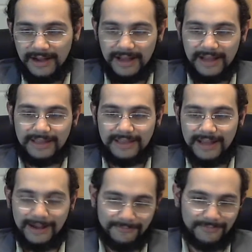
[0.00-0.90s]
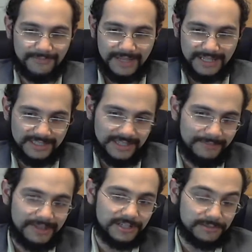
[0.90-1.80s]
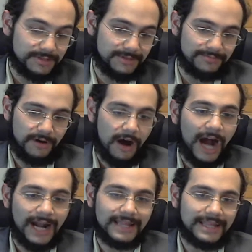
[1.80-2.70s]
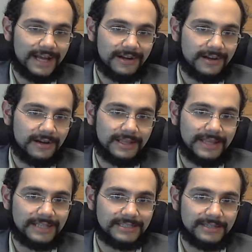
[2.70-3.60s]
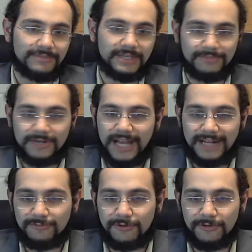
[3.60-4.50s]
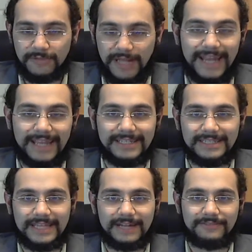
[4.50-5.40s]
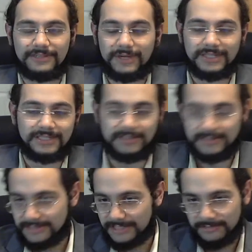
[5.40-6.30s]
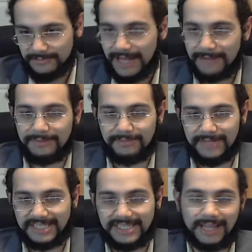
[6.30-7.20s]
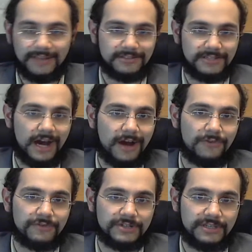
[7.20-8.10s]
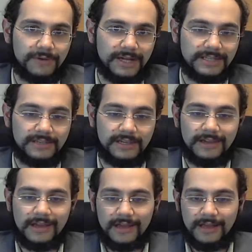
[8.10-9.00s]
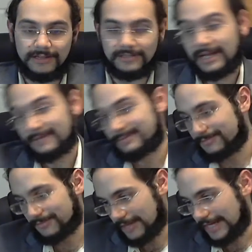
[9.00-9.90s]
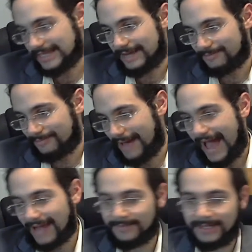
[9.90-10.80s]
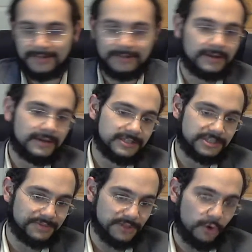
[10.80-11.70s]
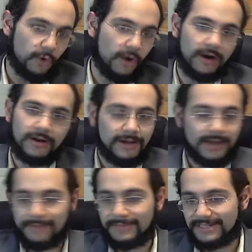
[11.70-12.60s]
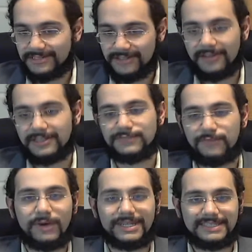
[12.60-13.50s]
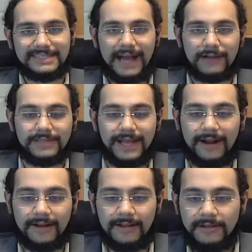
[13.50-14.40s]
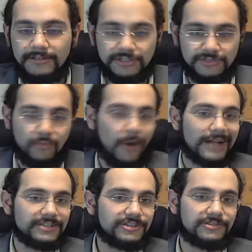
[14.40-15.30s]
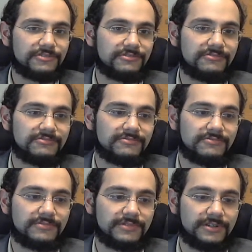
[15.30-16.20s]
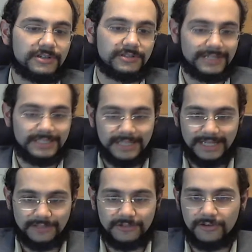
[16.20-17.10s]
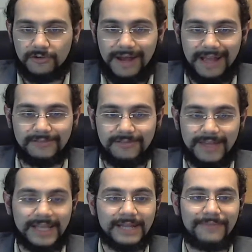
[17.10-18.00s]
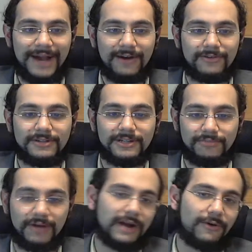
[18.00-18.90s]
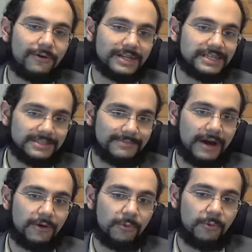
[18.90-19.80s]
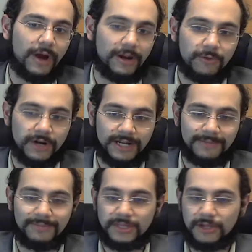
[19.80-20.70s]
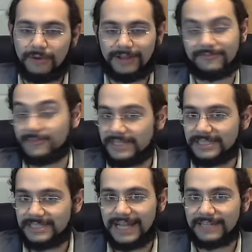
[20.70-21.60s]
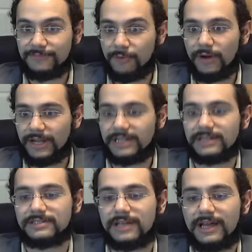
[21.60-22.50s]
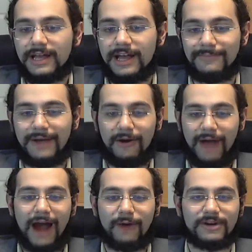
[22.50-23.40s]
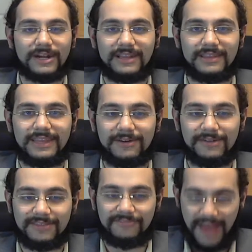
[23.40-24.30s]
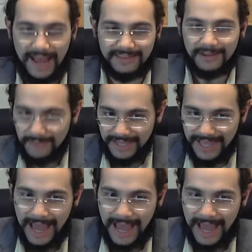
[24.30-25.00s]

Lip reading: I mean, there's people on it that are good that some people kind of will like instead of TYT. There, a lot of people like secular talk over TYT. There's a lot of people like David Pakman, Jimmy Dore. I mean, there's all these voices out there. Just watch who you're listening to and think about your priorities about what we're going to be doing for these next 4 years, about how we're going to deal with the fact that